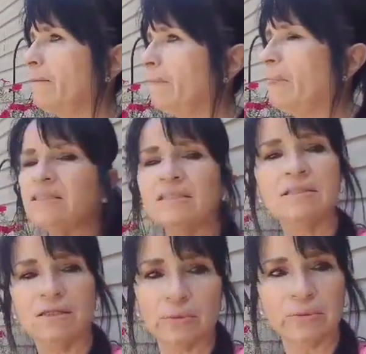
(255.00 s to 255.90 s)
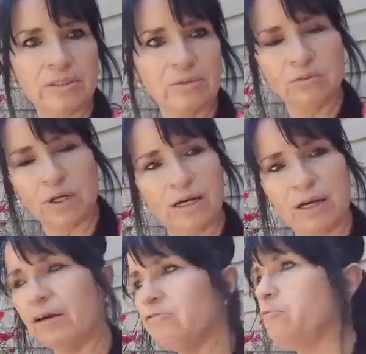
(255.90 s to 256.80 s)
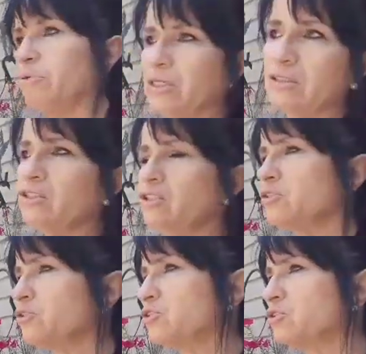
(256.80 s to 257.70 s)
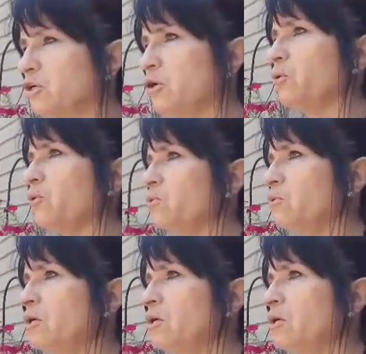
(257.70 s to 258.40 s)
that's another reason why I've been so